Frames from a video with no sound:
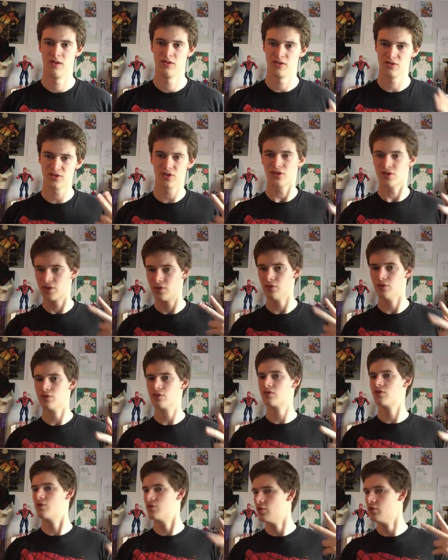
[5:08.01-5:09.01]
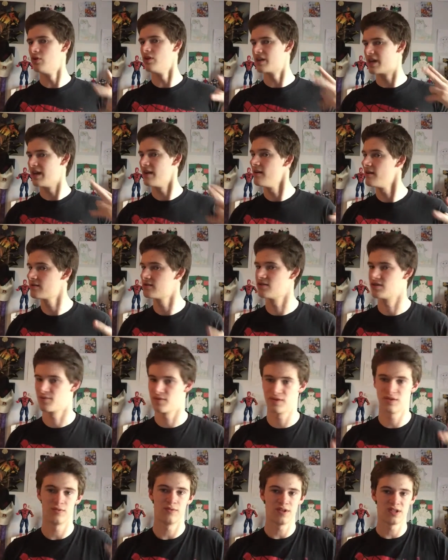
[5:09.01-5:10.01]
Those are two cool characters
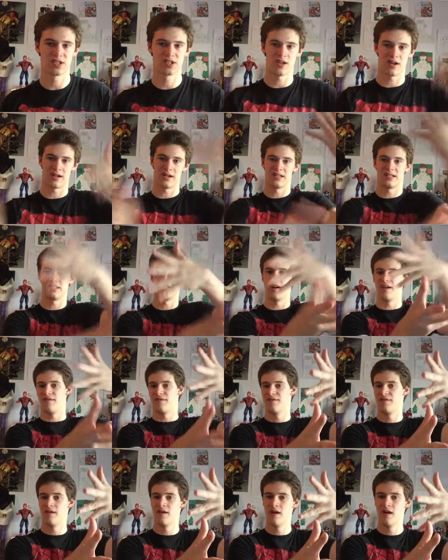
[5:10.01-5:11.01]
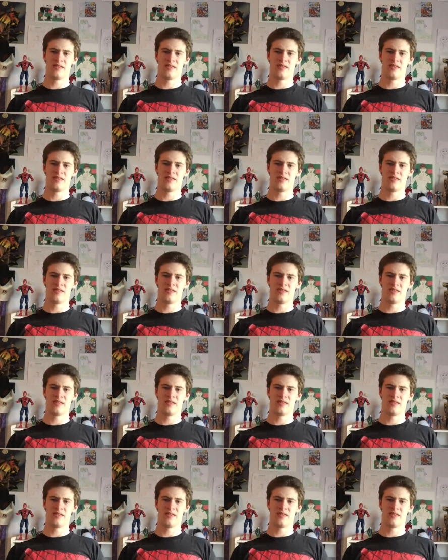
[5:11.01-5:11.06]
with the Wish Song and stuff.